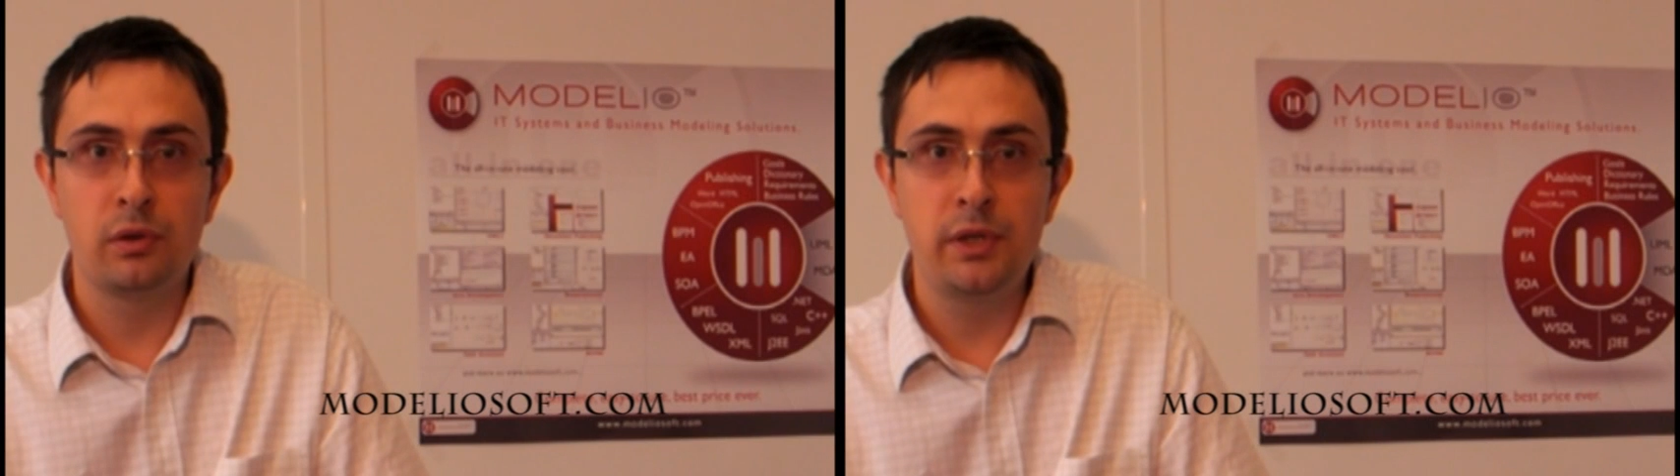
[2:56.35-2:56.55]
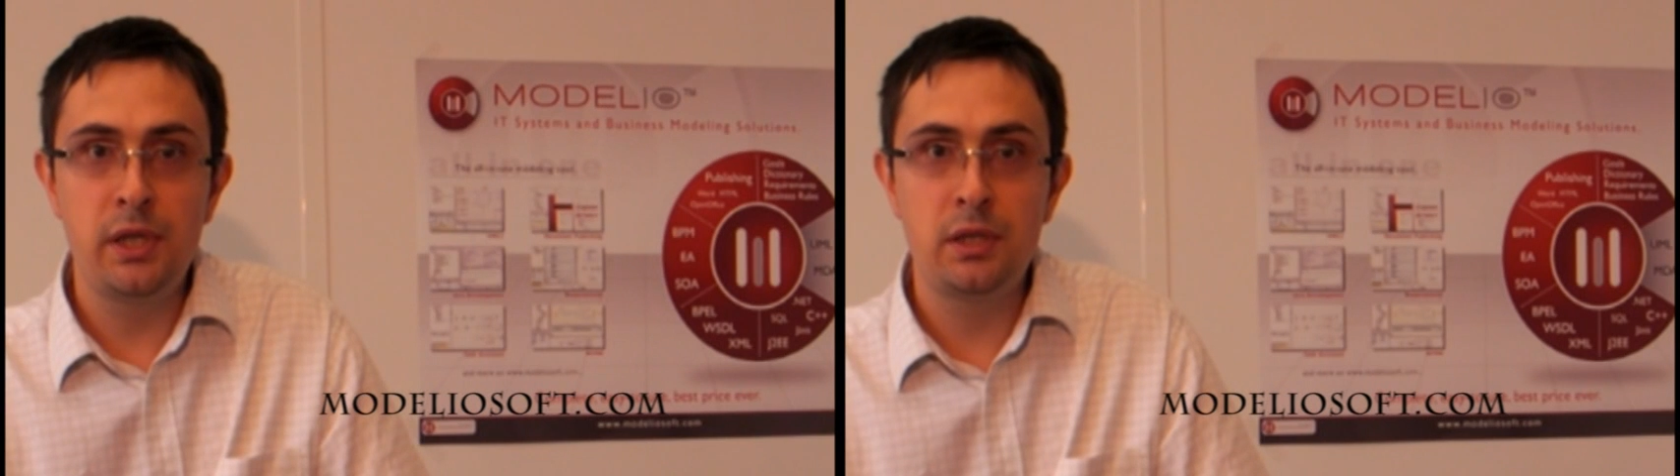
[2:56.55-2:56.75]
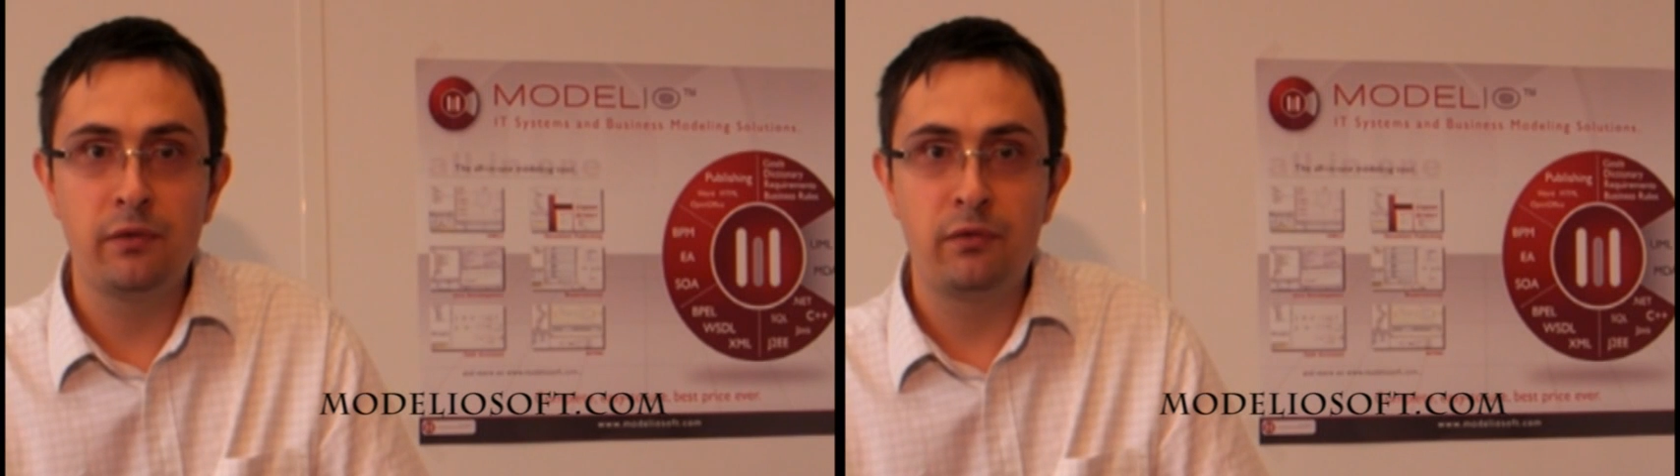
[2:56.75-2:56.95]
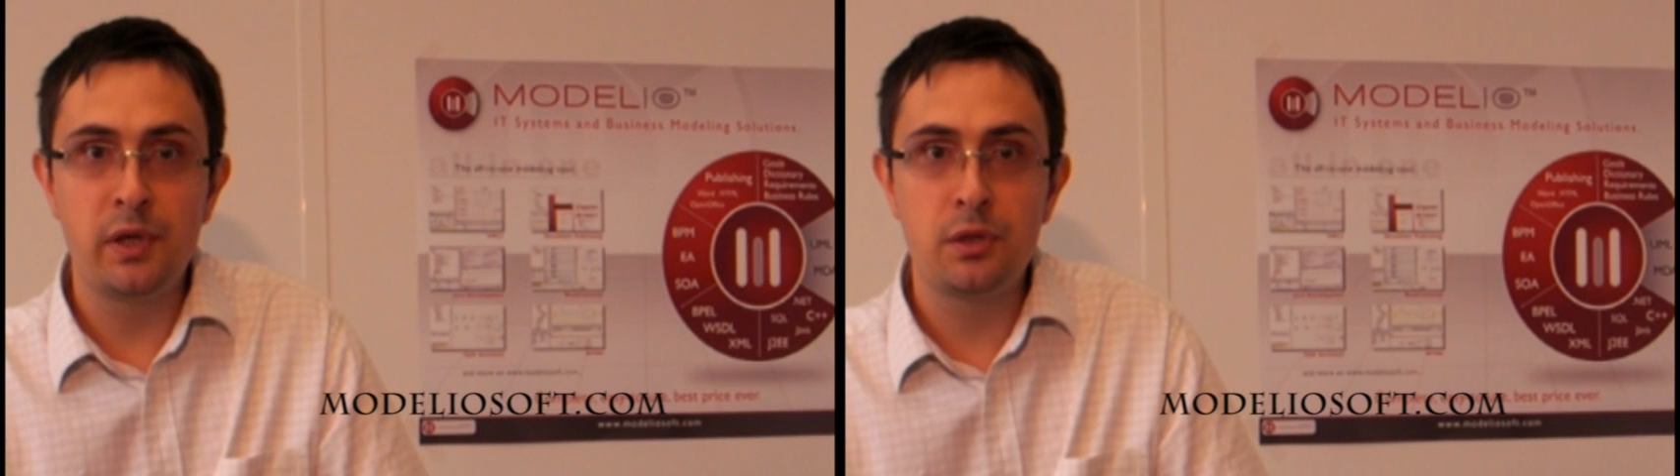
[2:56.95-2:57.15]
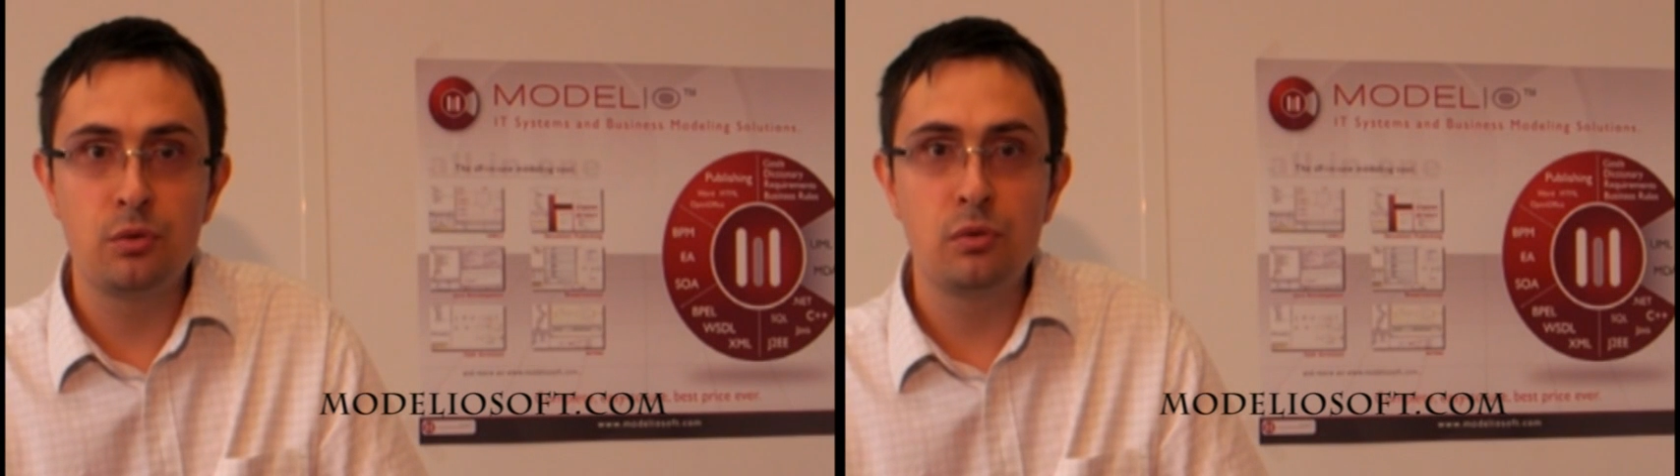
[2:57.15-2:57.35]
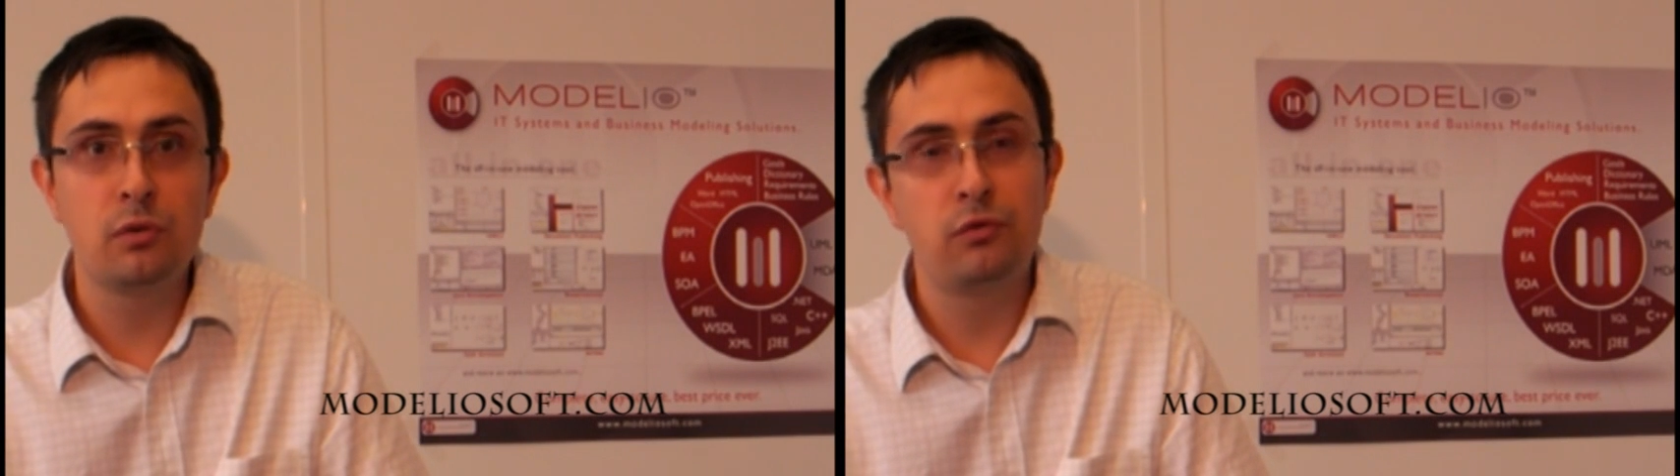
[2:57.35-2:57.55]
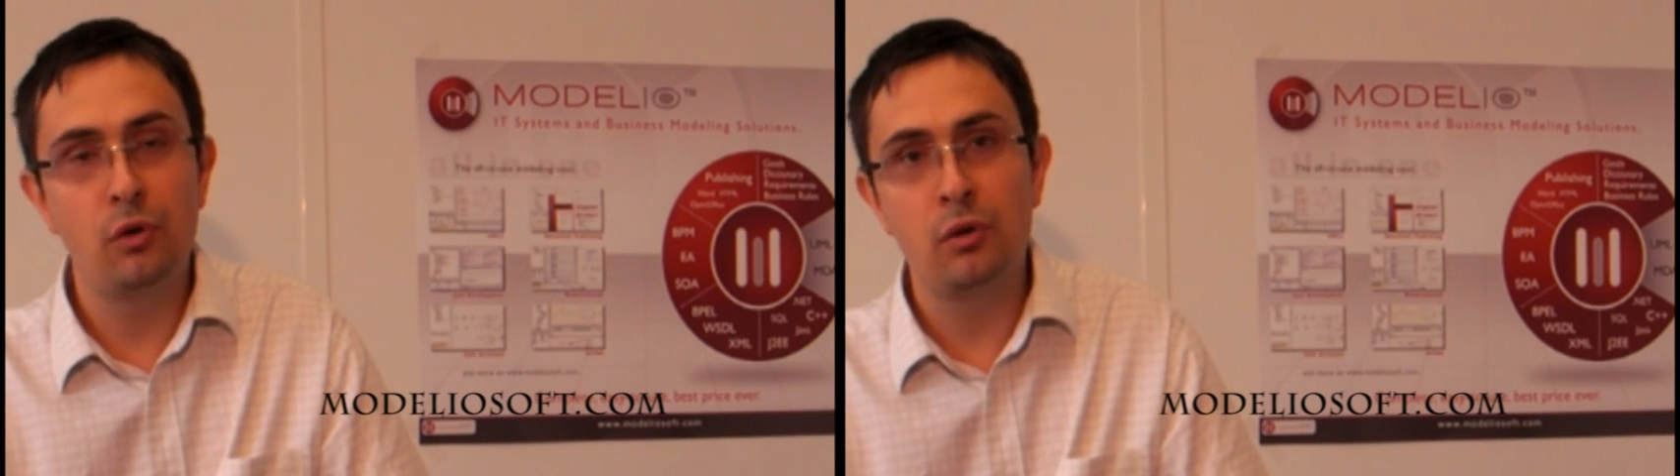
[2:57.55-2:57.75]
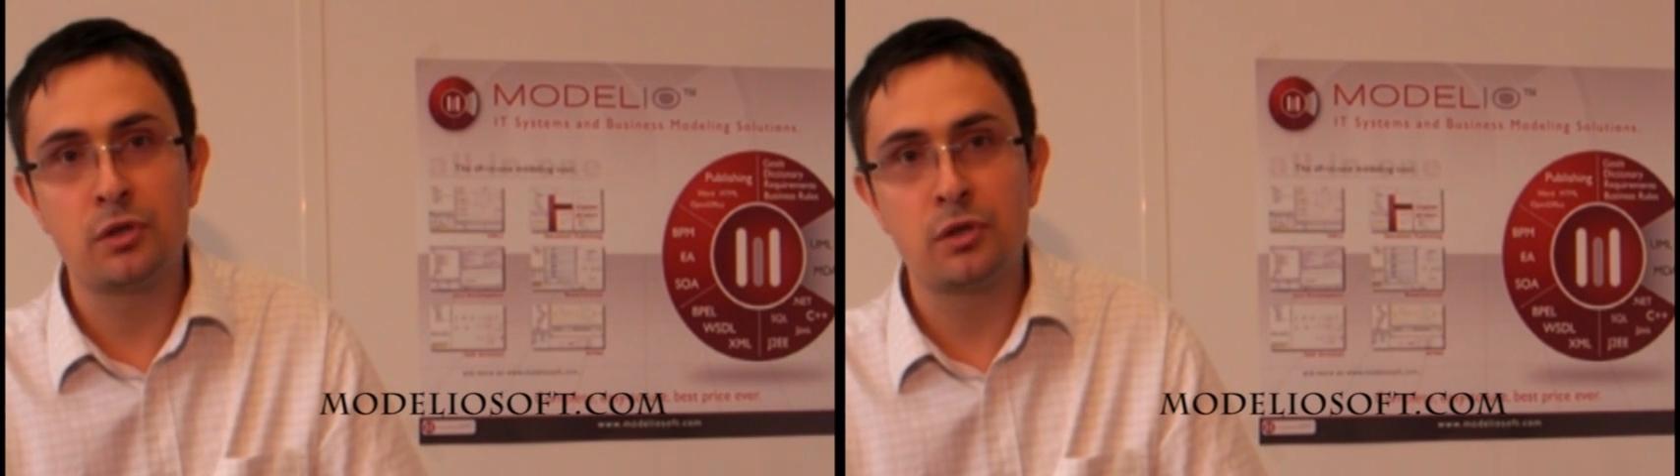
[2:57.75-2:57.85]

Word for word: need a free tool for